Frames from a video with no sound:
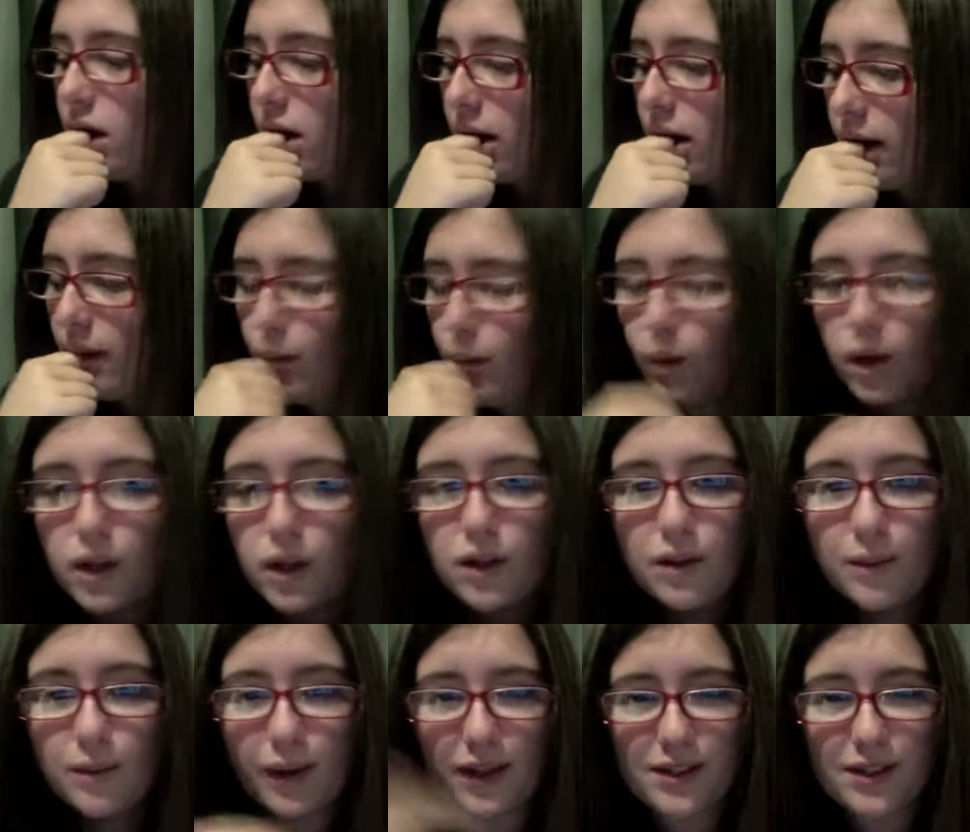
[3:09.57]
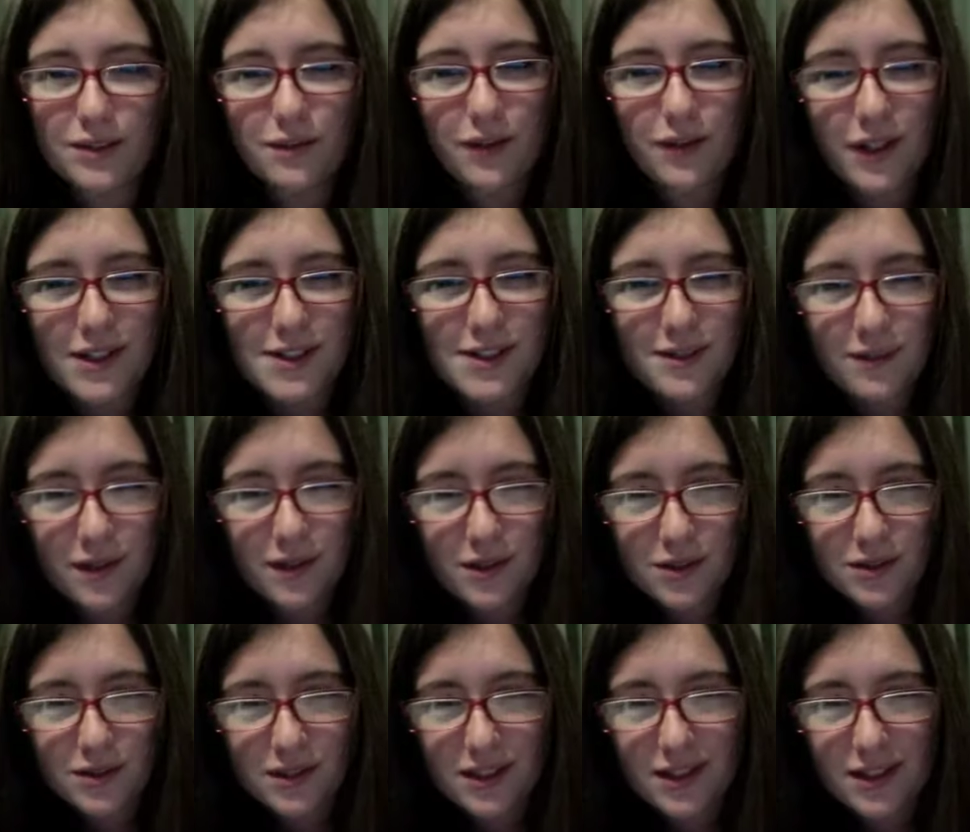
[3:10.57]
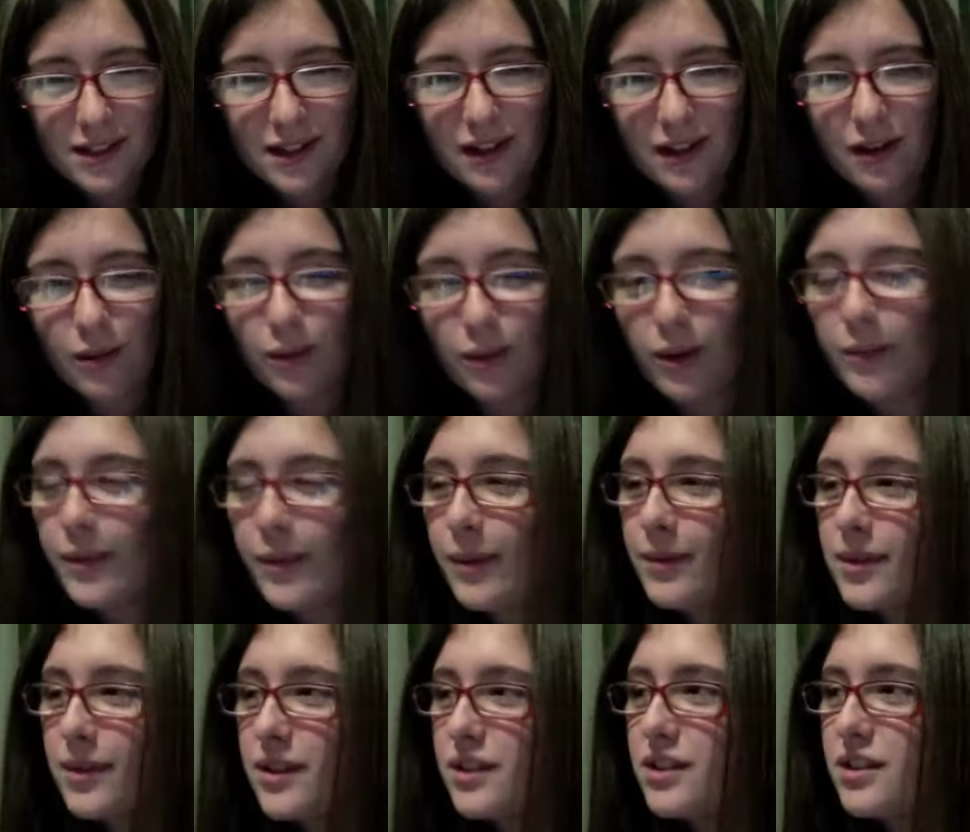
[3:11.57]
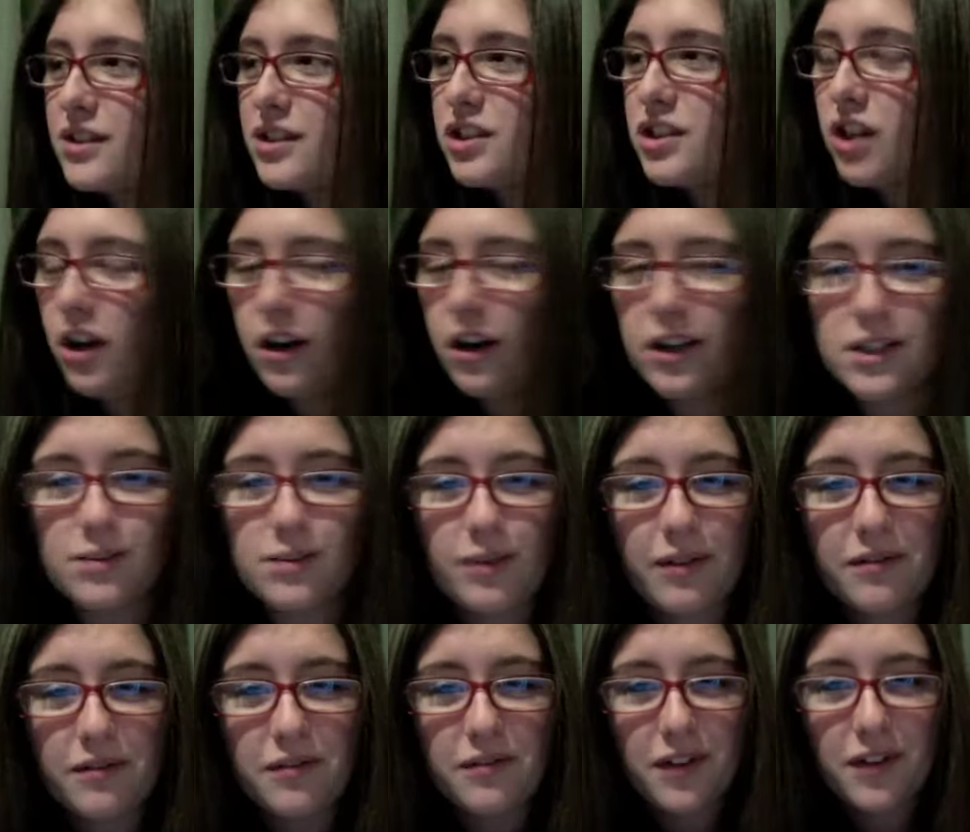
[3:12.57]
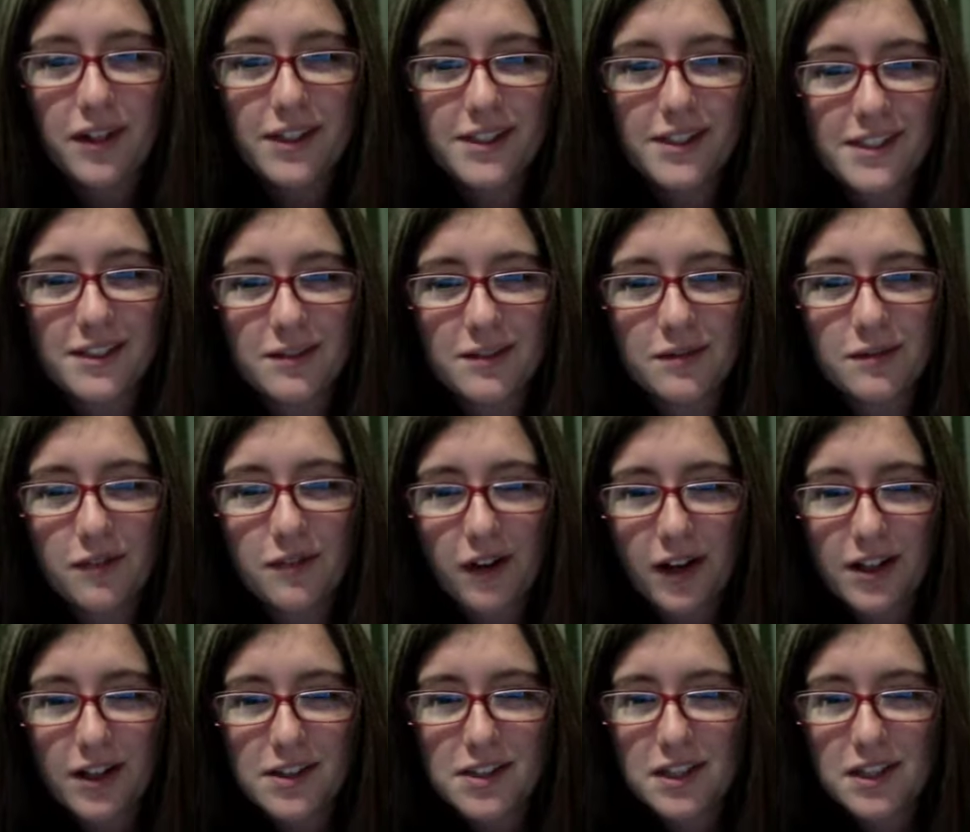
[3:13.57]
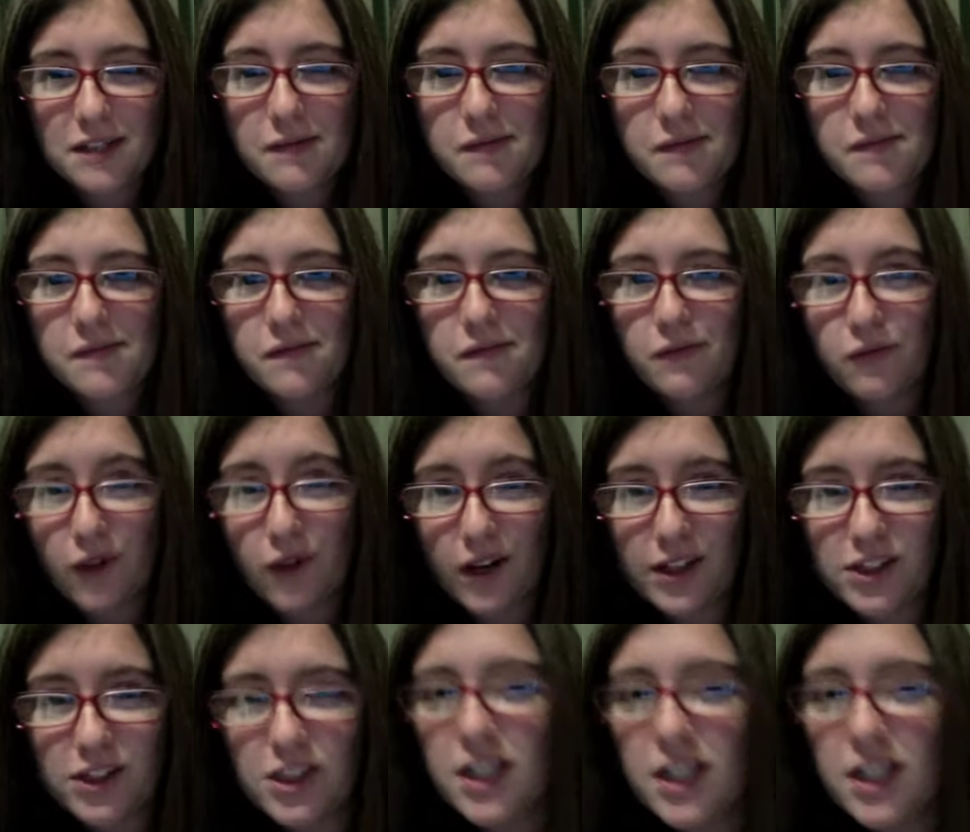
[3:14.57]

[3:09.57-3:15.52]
I want to go back to France eventually, and I want to be able to talk to my friends in France in French.